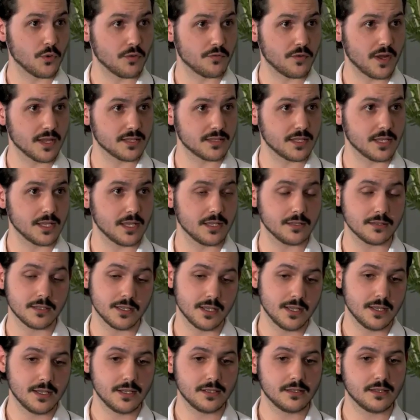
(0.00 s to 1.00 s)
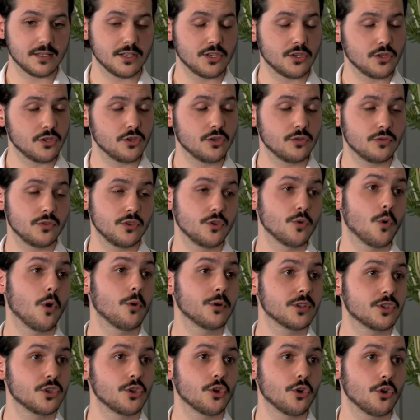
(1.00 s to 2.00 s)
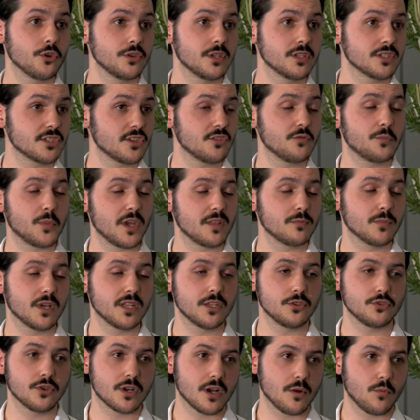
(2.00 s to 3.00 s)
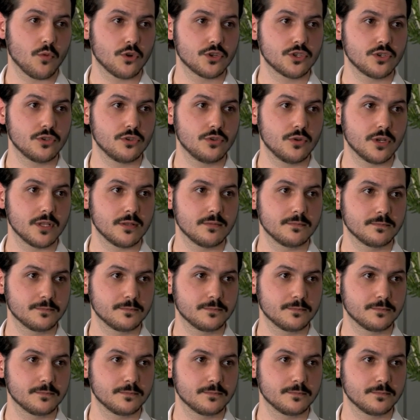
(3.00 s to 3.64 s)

perfecting it, and you owe it to your audience that have paid money to come watch you do it.